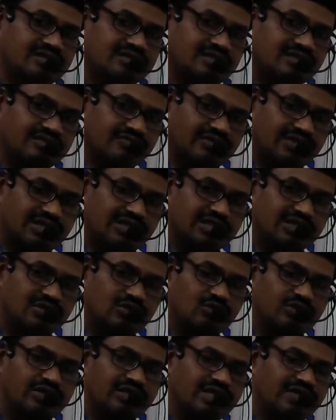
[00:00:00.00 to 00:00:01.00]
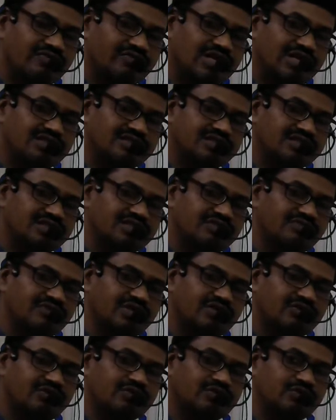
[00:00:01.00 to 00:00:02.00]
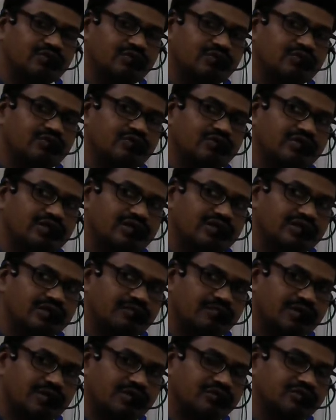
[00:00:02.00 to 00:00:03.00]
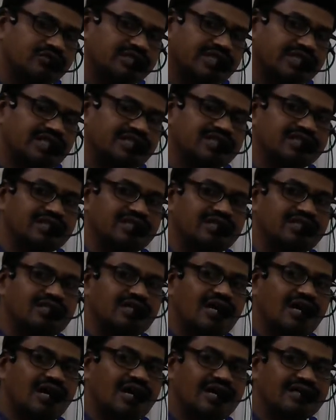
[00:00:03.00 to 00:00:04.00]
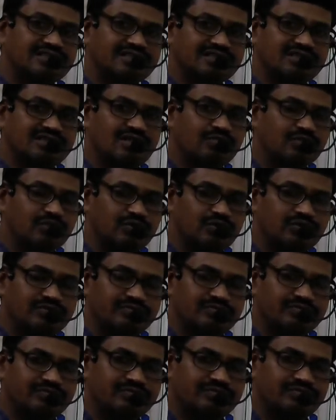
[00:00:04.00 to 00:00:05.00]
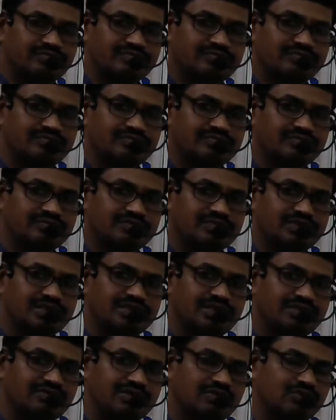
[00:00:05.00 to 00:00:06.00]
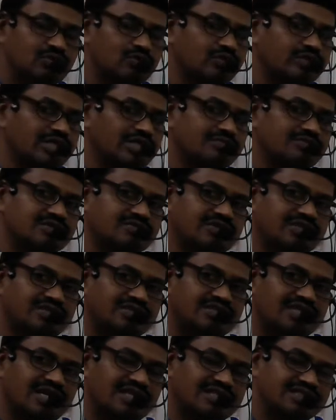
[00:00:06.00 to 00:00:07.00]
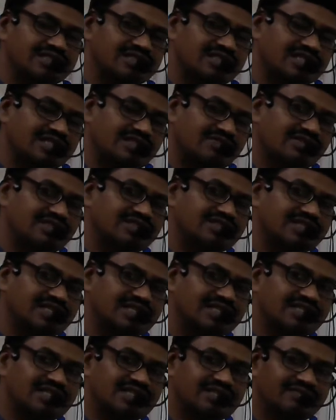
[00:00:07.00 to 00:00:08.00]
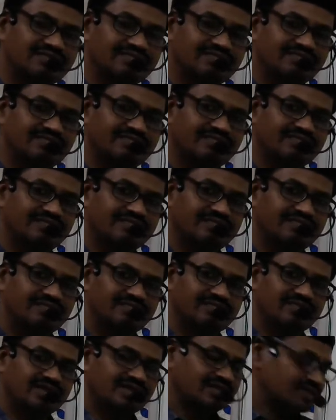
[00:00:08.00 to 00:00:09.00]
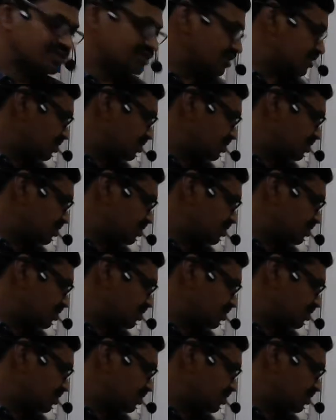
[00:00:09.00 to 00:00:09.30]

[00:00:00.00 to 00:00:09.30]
For that lower valency we have to pronounce it as as compound. Here we have two terms, one is as, other one is ik. This is